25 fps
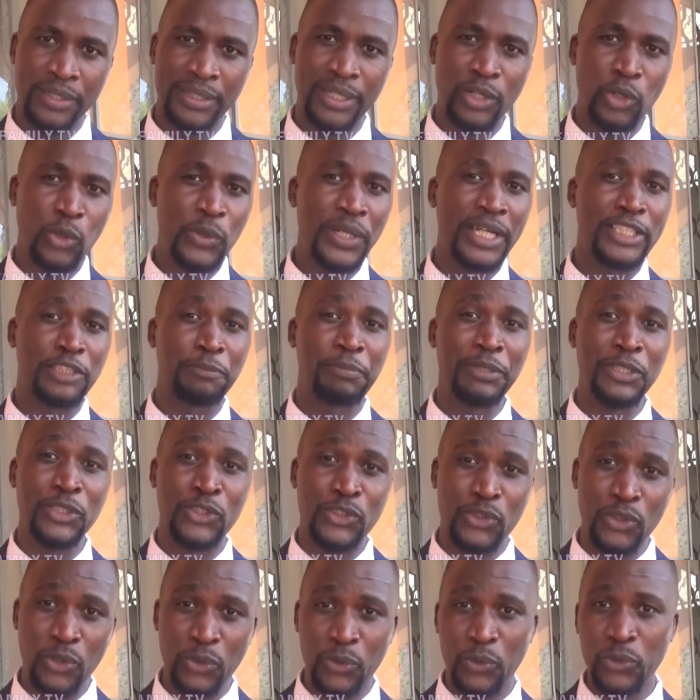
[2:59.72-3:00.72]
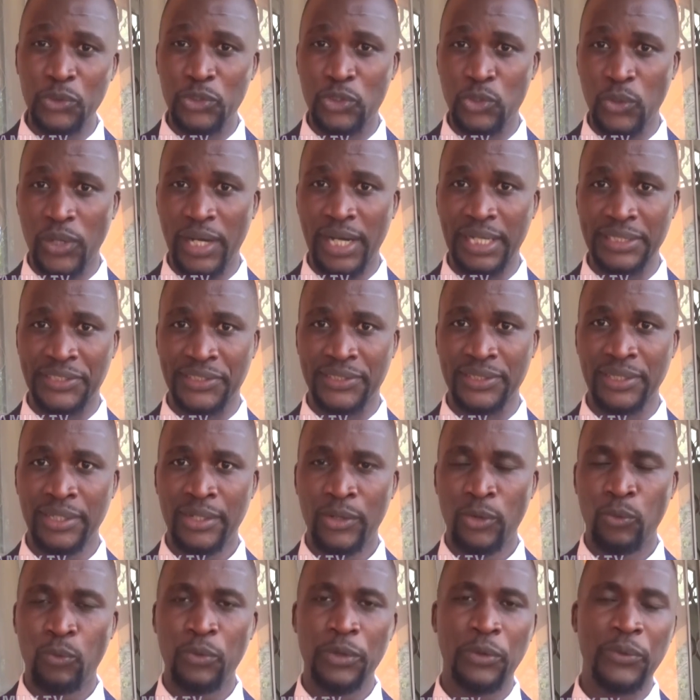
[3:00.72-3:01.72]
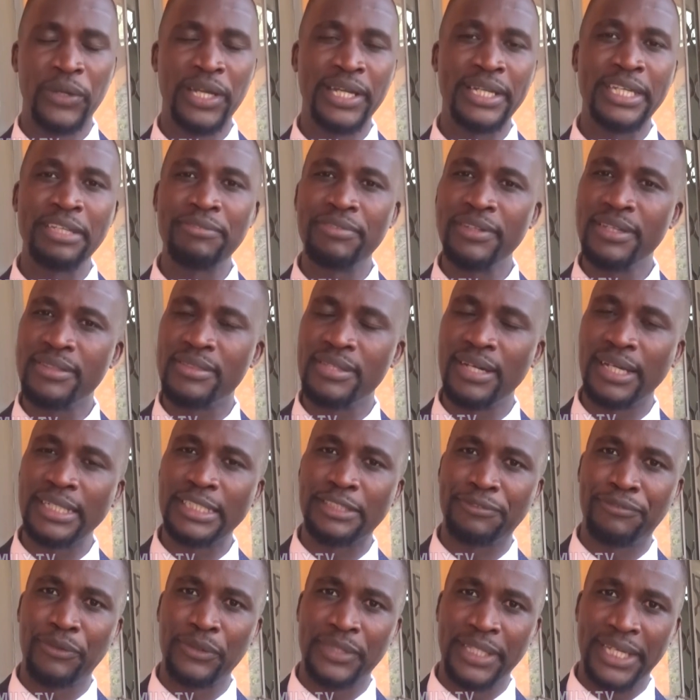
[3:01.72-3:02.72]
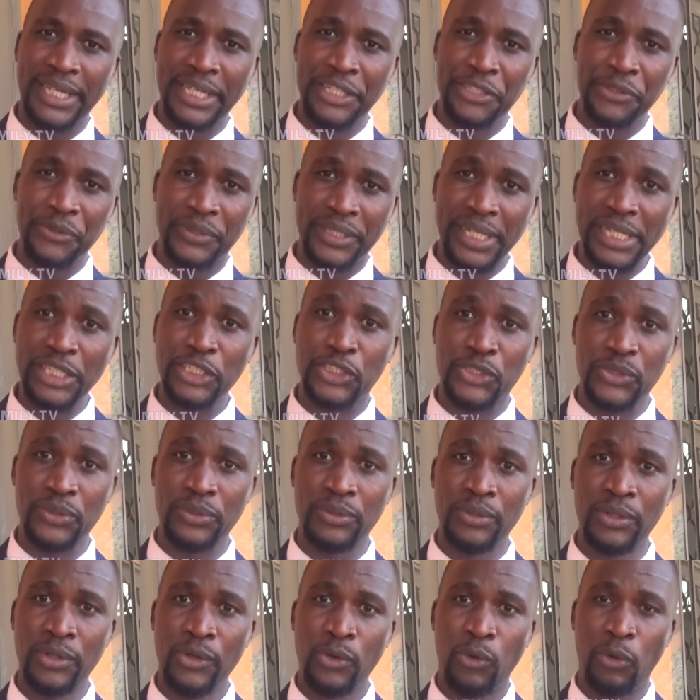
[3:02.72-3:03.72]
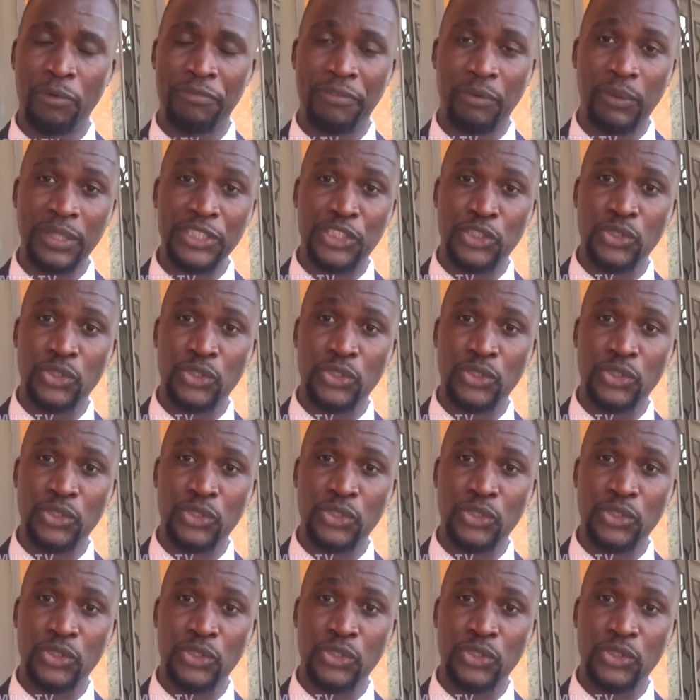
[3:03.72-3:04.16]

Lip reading: the Lord has been so good to us. We were giving thanks for the education of our